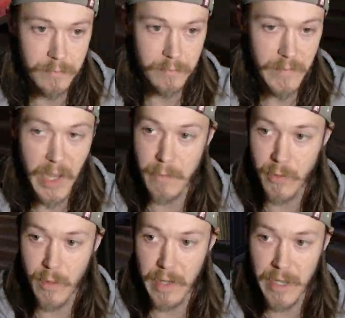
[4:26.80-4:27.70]
I'm
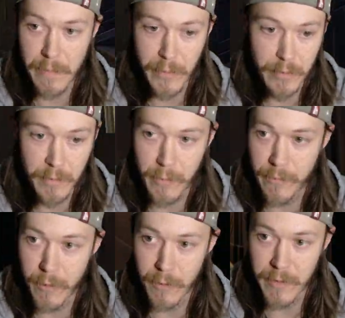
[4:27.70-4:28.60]
quite happy with the
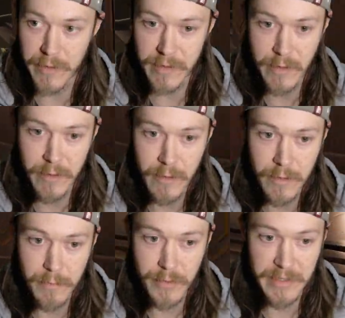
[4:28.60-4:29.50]
performance.
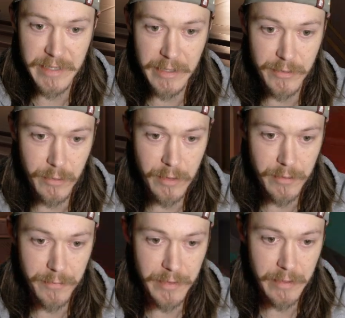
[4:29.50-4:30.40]
Pretty steady 200,
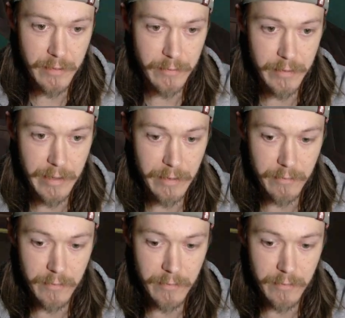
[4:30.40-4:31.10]
300 around.